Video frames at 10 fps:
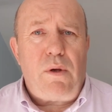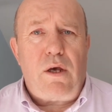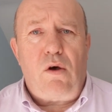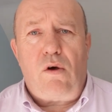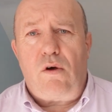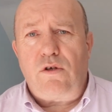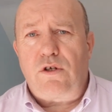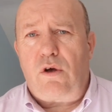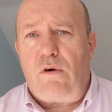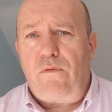
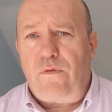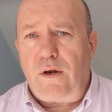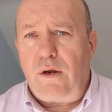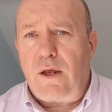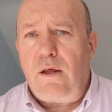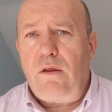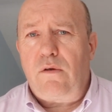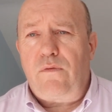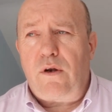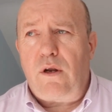because of funding,
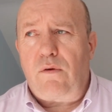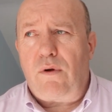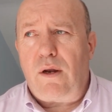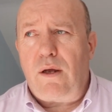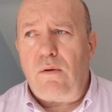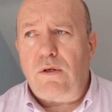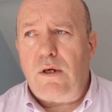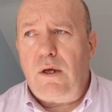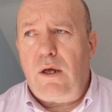the funding ran out,